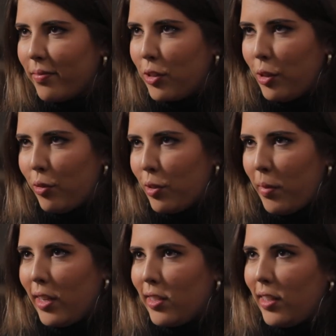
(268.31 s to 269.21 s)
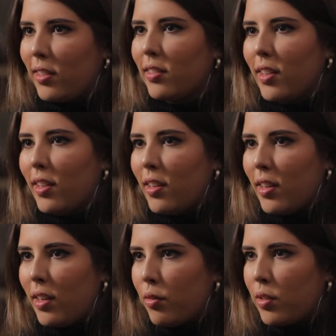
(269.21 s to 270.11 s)
So it was amazing.
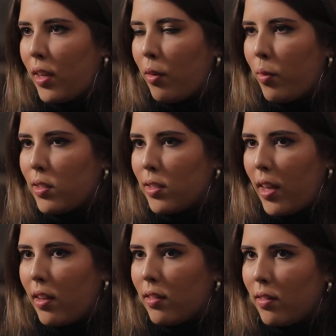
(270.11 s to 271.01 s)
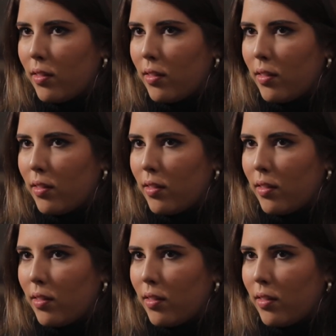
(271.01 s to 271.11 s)
And it was like, once that